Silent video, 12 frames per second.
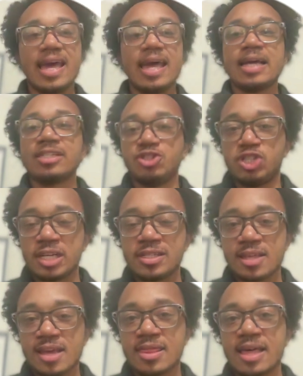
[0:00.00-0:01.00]
And just
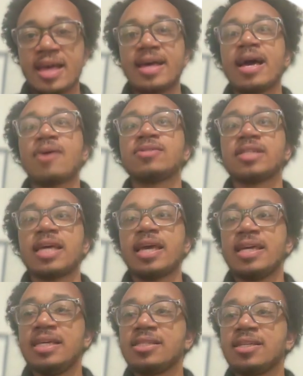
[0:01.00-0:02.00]
like that, I was
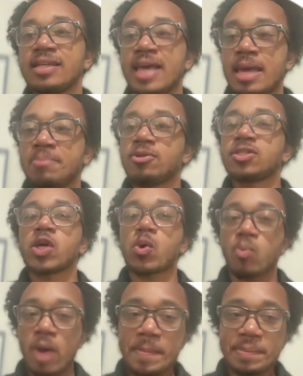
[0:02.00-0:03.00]
easily able to
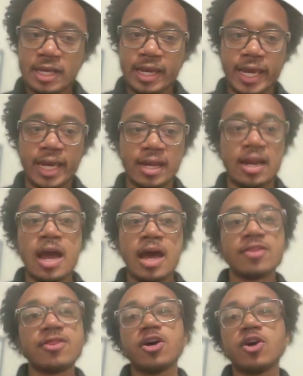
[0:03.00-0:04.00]
replicate
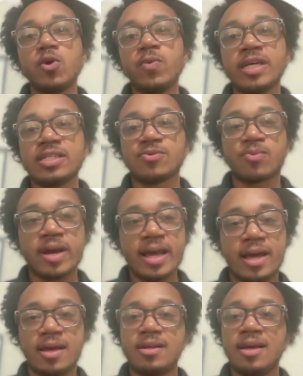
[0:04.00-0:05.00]
the Who is
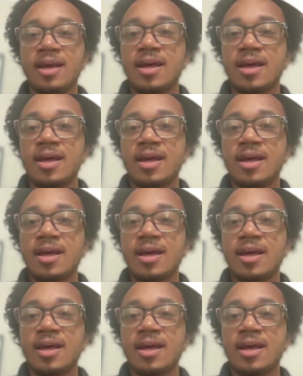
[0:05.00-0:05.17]
Red.